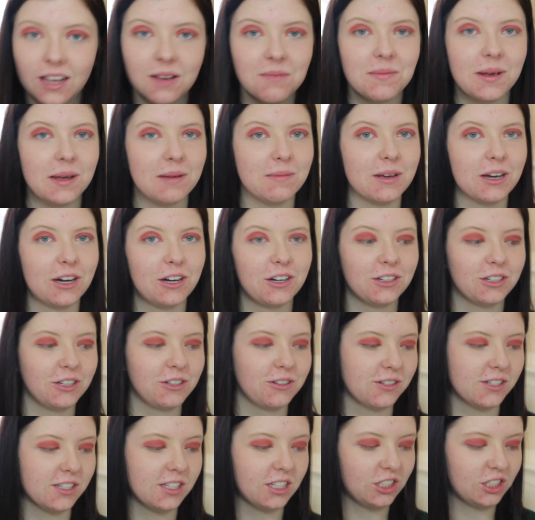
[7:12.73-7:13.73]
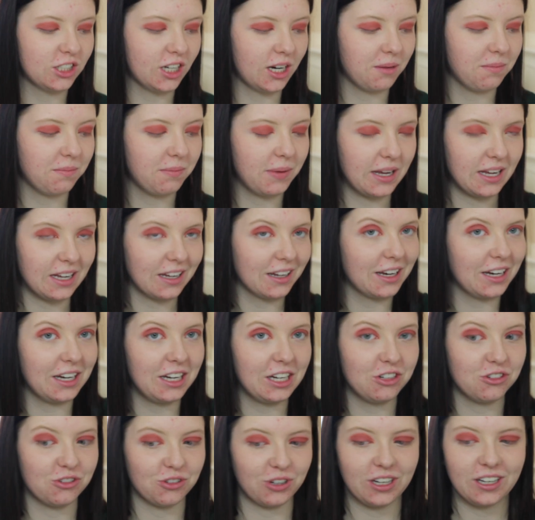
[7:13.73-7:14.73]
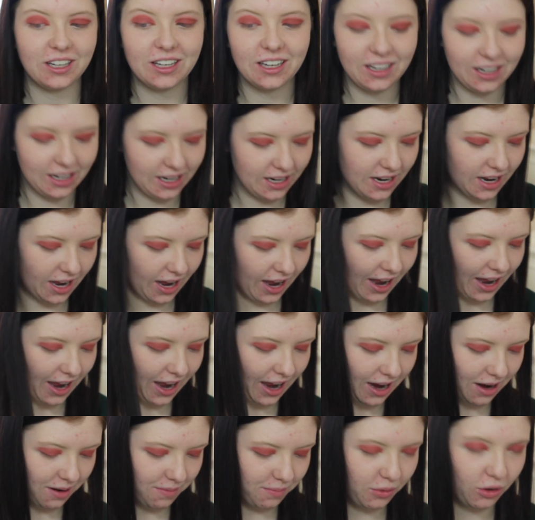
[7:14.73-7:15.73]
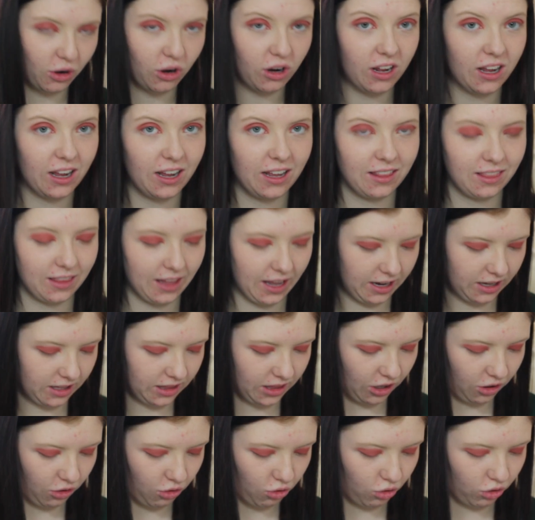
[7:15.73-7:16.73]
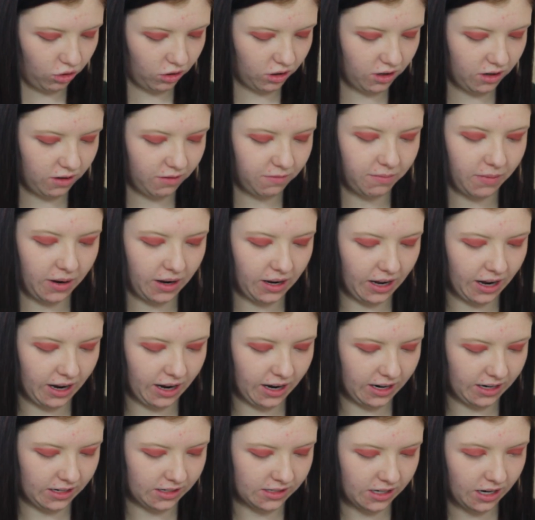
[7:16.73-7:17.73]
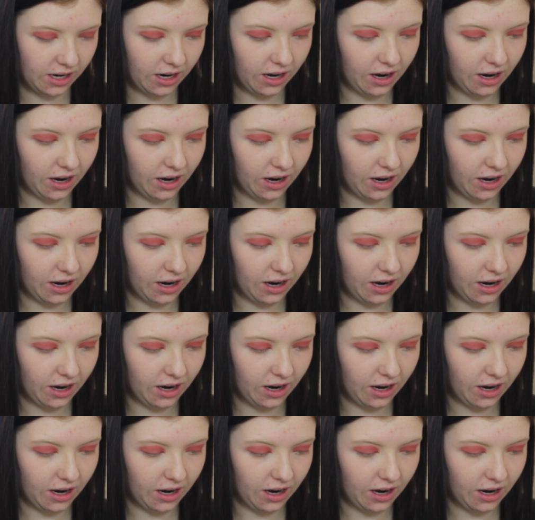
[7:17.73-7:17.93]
that maybe I'll use the shade Pinkity Drinkity and put it in like the corner of my eyes.